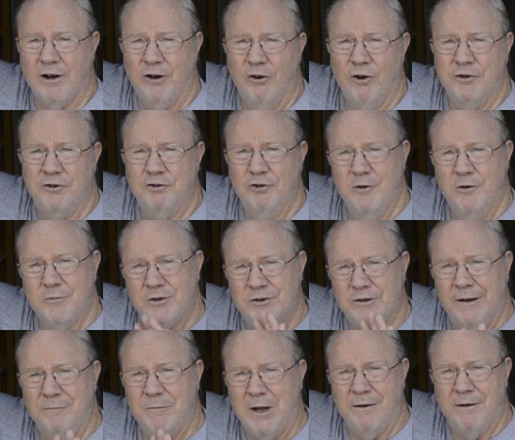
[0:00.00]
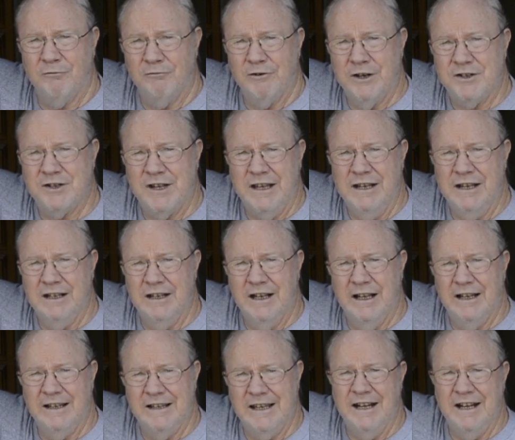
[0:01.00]
going to them, so I'm not risking
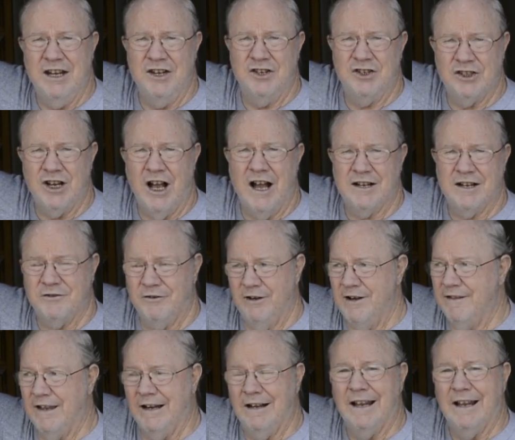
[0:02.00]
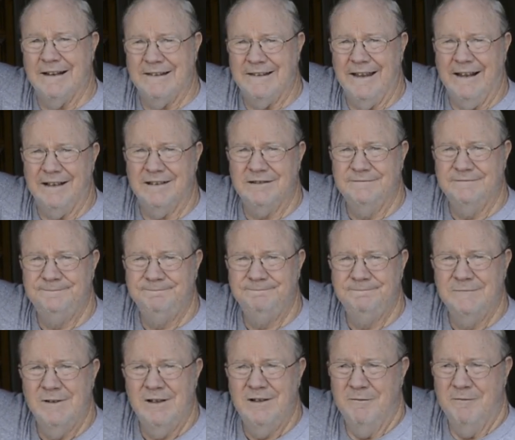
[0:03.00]
getting shocked or anything like that.
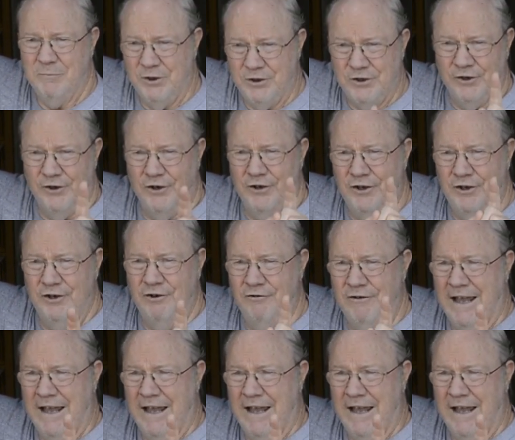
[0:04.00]
Be sure to do